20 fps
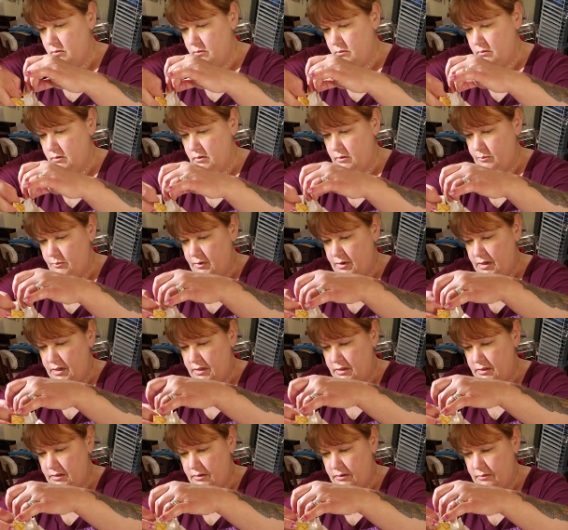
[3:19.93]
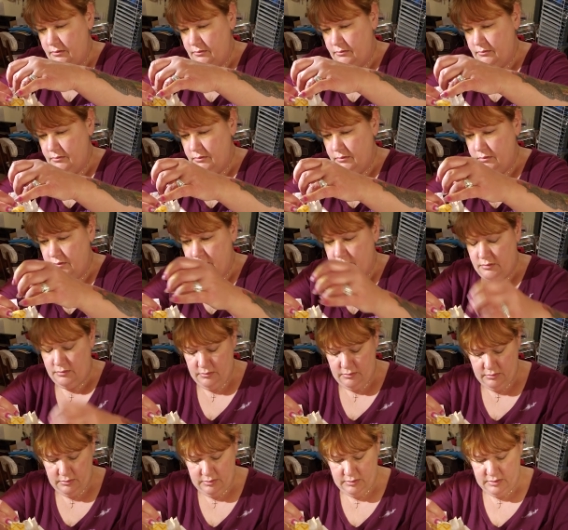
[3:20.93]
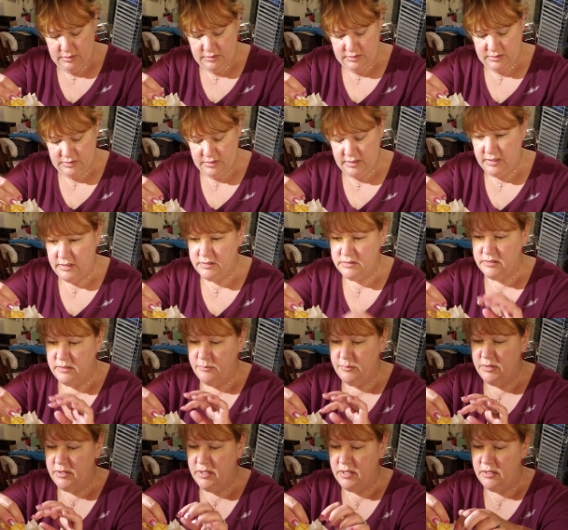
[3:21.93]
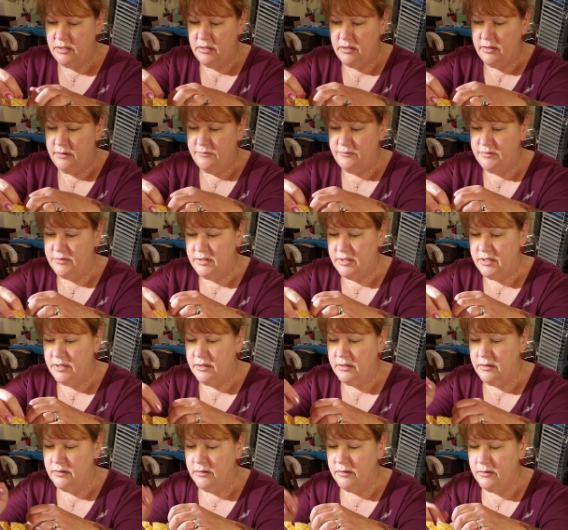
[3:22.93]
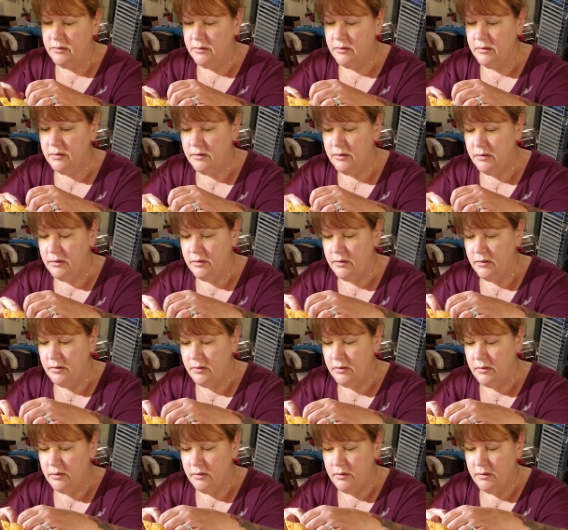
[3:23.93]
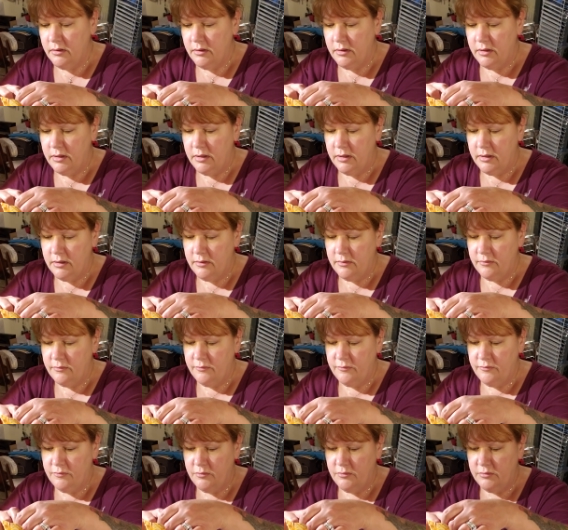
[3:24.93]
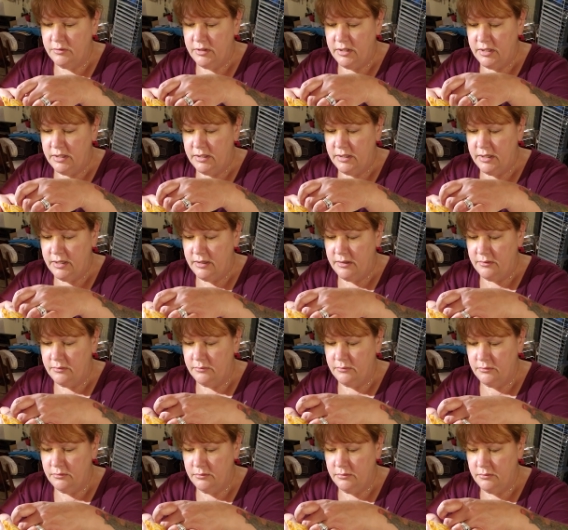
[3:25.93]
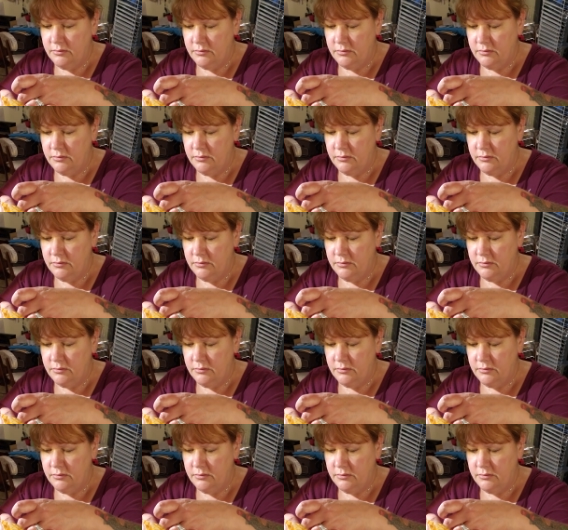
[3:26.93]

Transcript: What I might do is take some of that off of there and fold that down.